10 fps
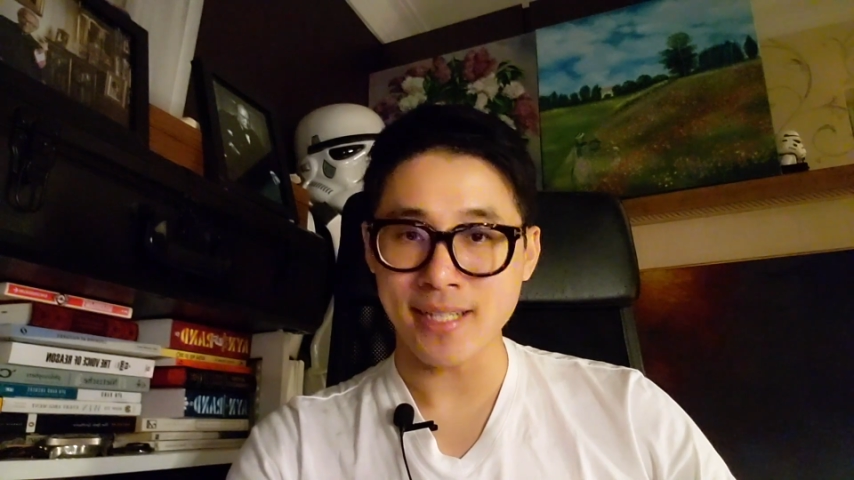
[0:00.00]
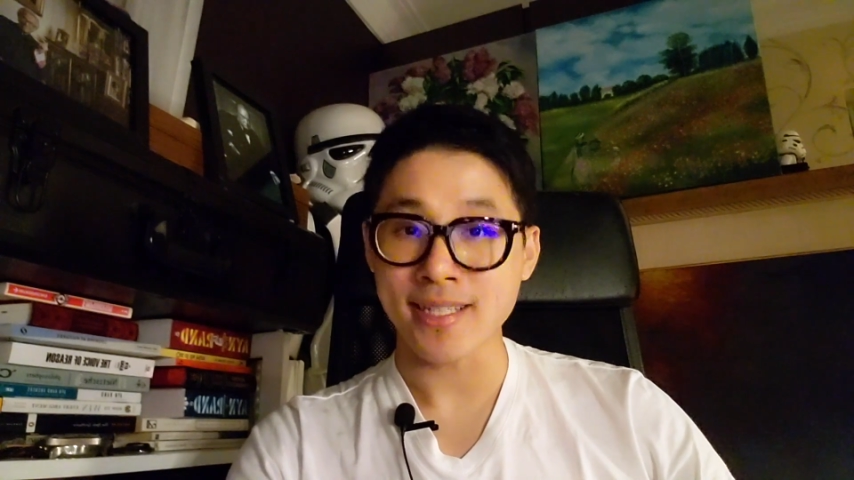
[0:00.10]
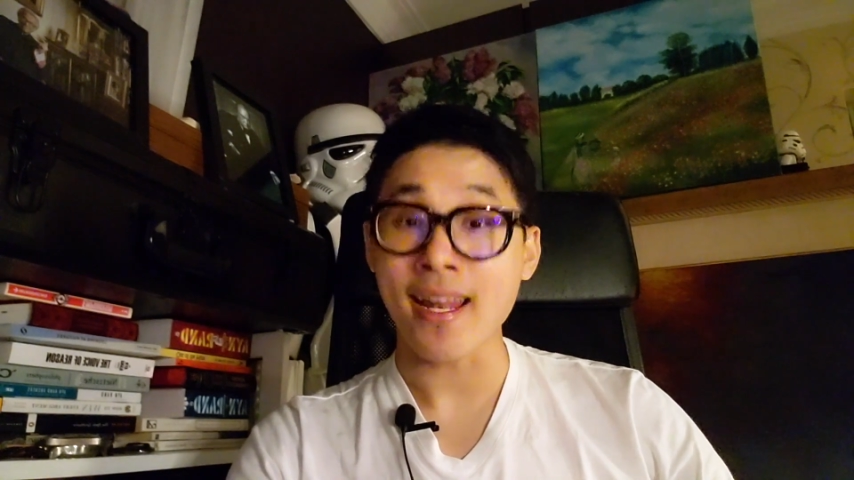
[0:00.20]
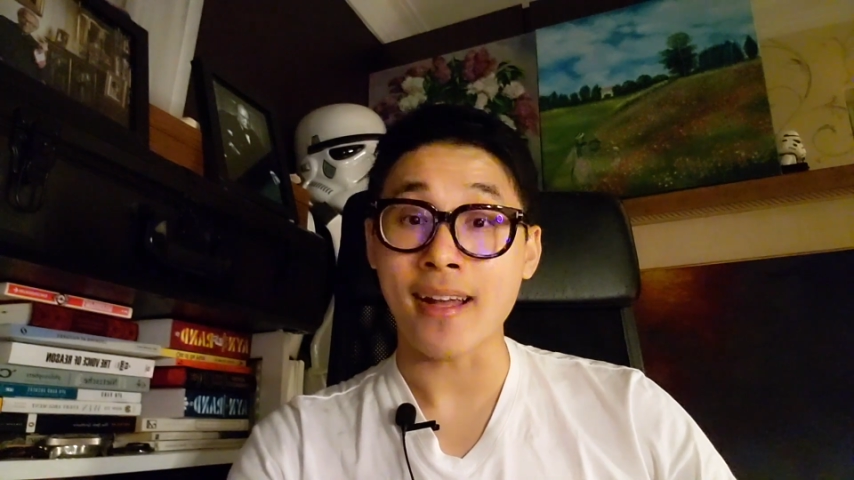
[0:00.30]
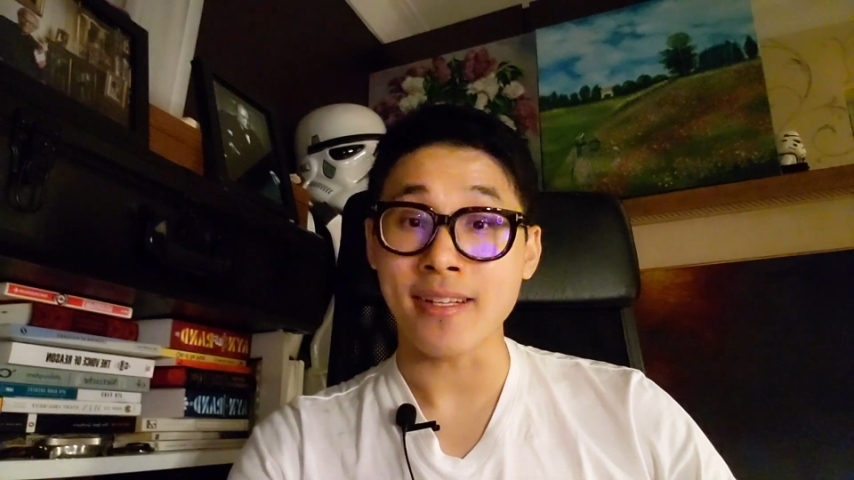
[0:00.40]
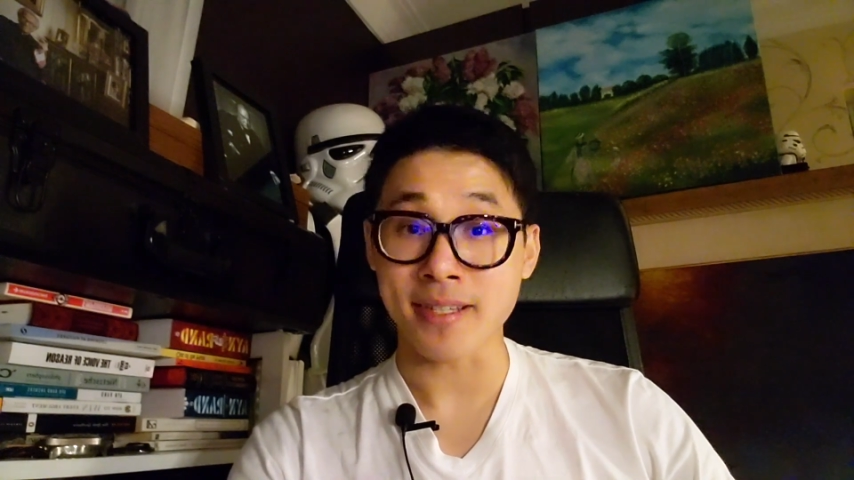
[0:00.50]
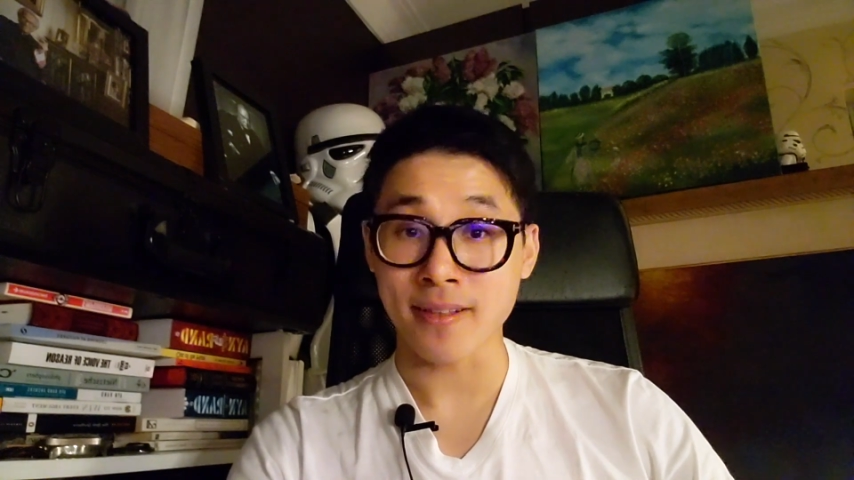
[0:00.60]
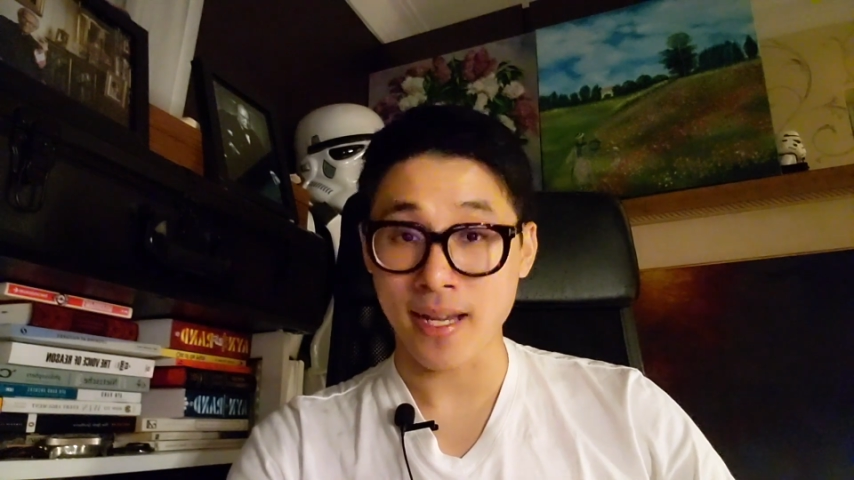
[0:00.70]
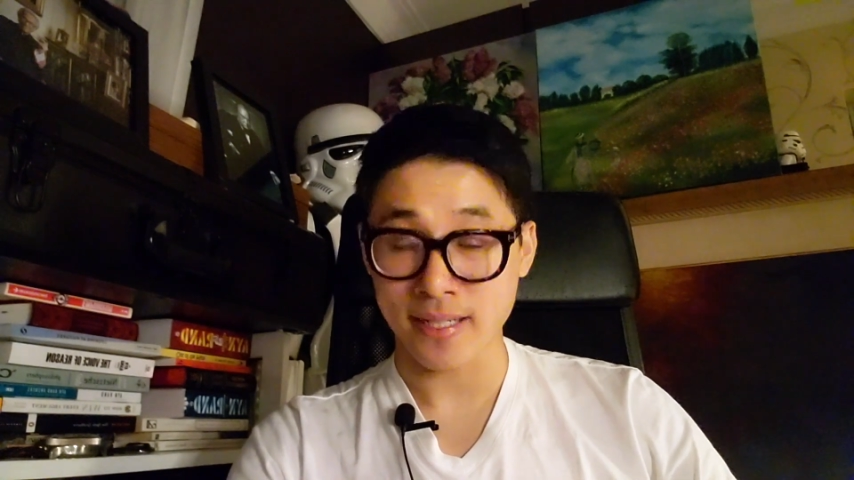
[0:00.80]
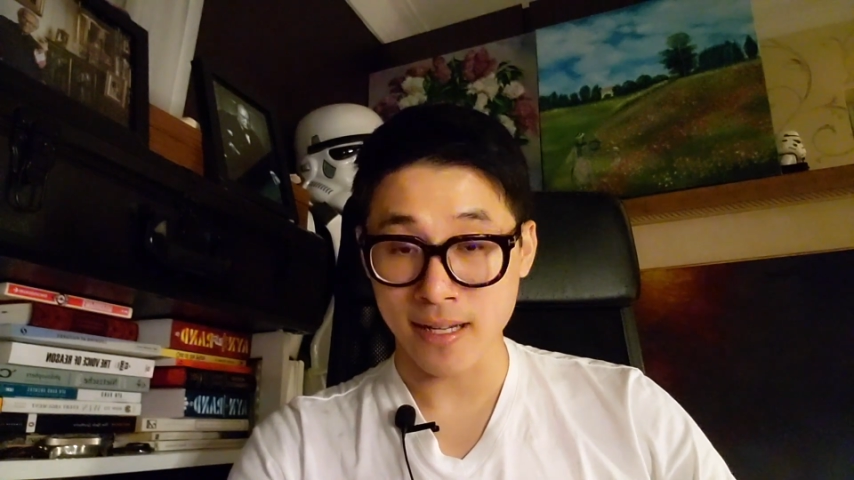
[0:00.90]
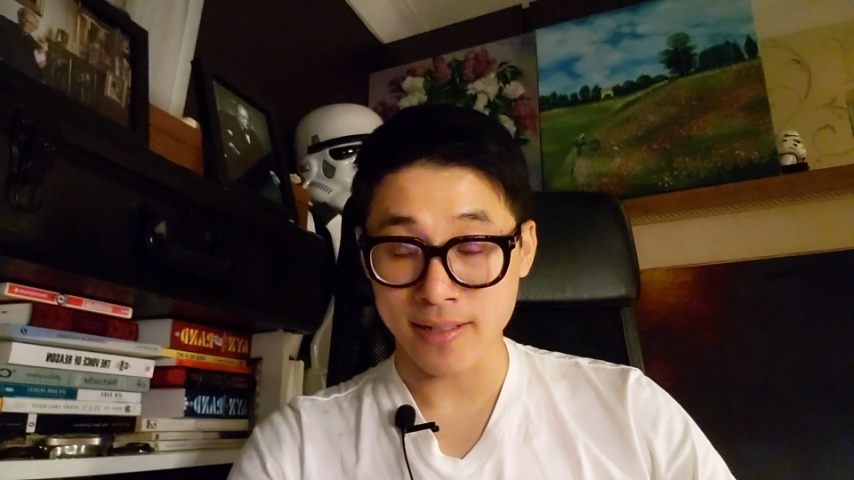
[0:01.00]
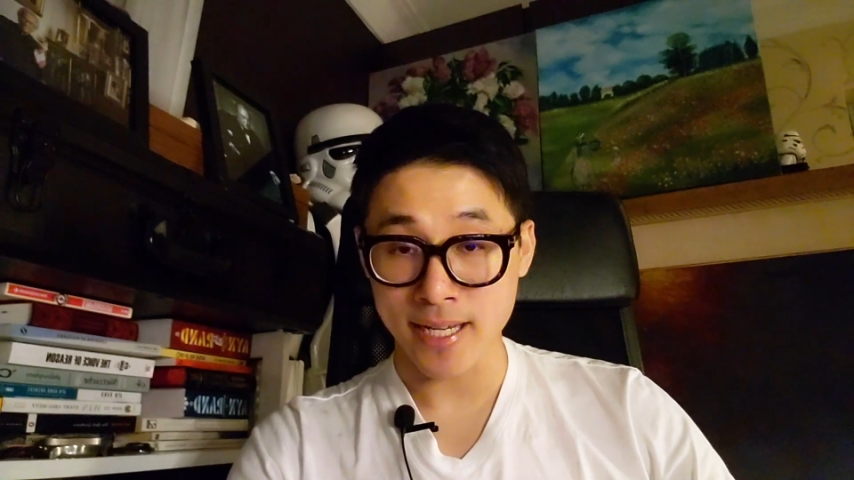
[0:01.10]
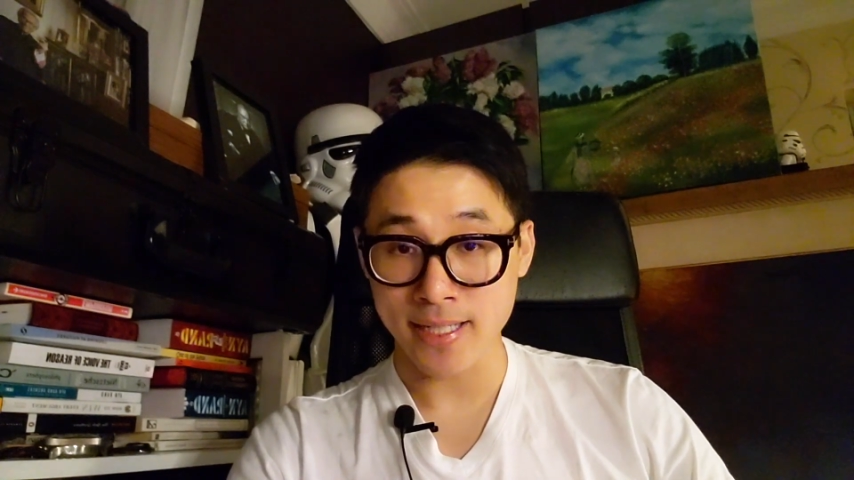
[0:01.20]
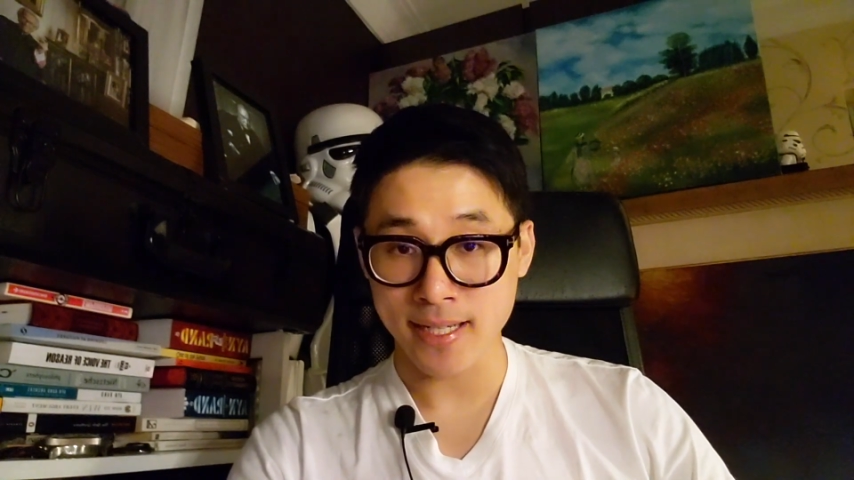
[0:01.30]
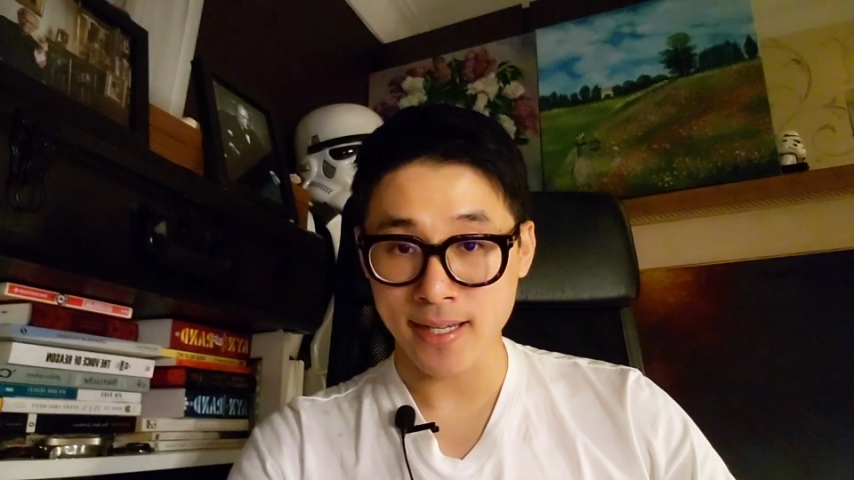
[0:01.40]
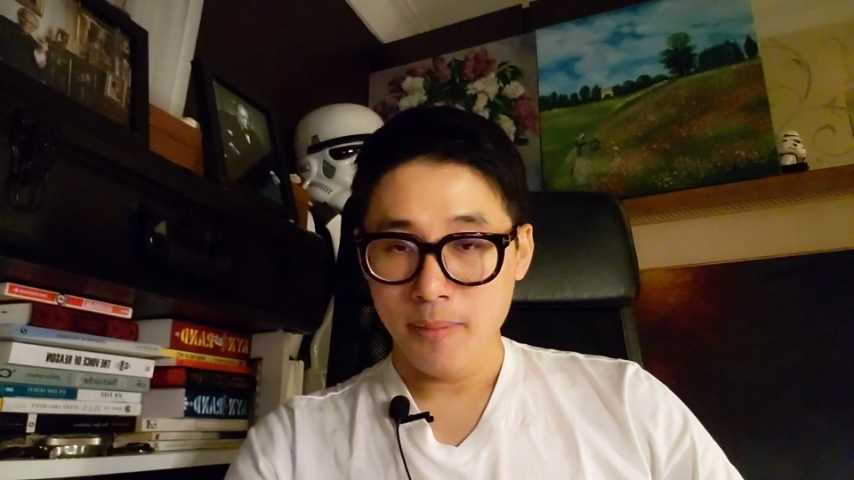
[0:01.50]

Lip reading: internet is collecting our data.